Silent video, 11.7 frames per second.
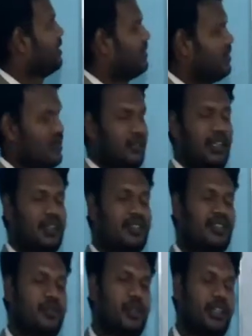it tells
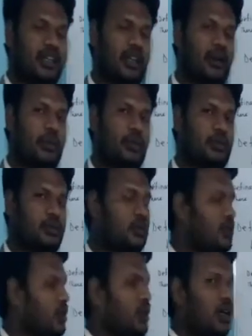something about
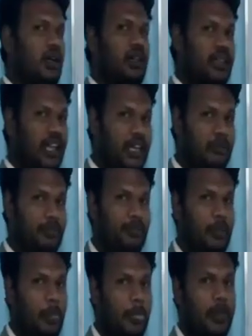a name.
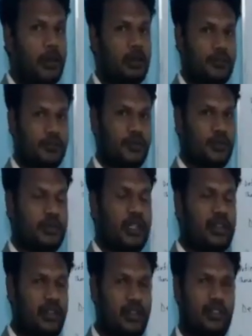
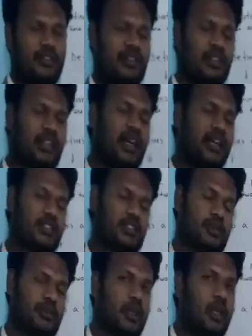There are different kinds
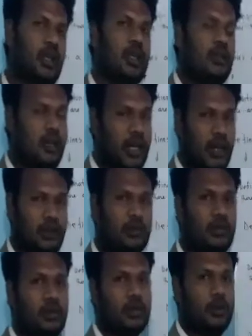of
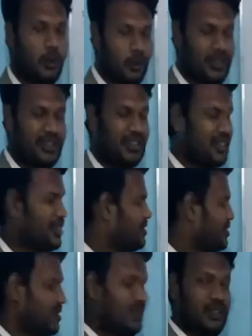noun. We'll
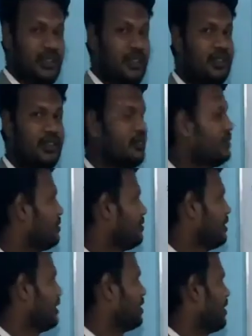discuss it
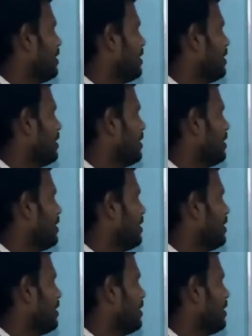right